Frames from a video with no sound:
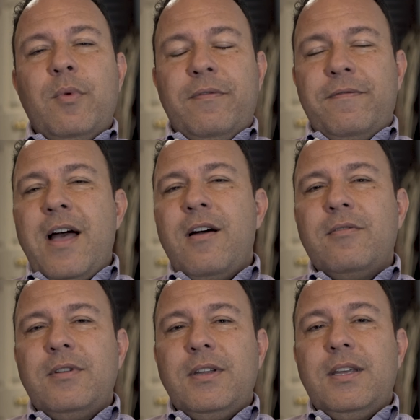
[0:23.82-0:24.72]
what we
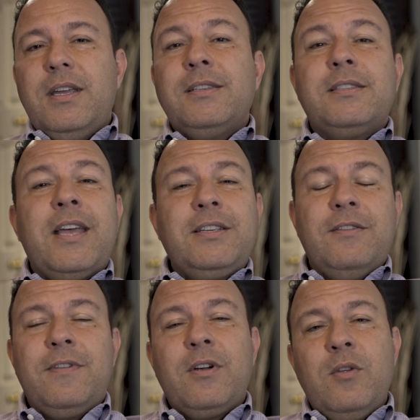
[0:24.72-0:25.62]
found is it's
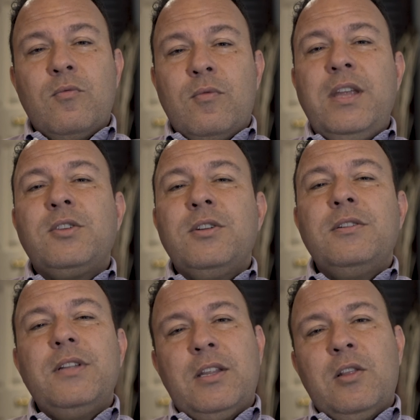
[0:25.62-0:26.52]
actually a very
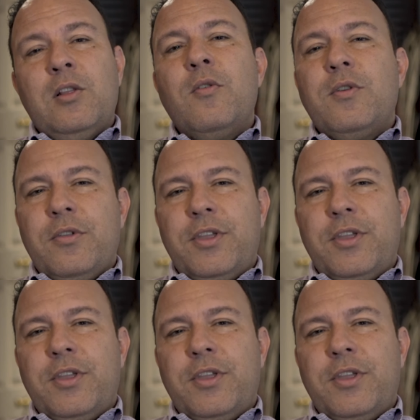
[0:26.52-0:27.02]
regional and local